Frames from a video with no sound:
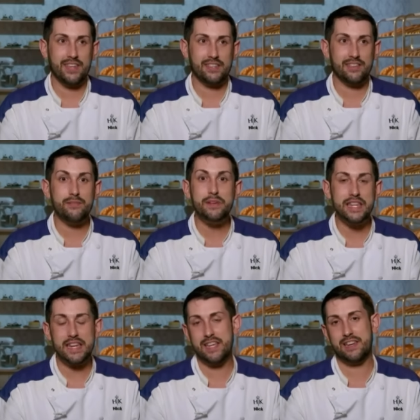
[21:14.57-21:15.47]

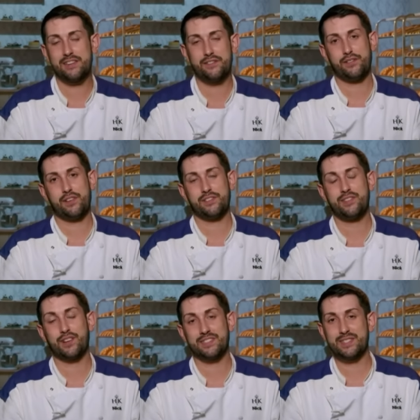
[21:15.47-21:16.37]
eliminated
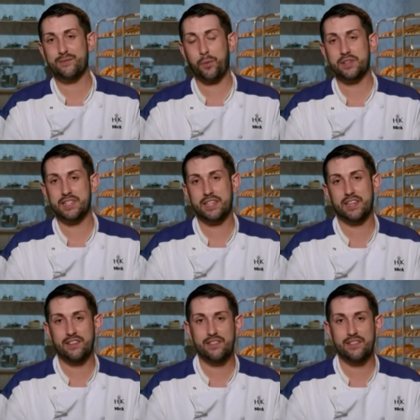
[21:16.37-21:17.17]
on season 14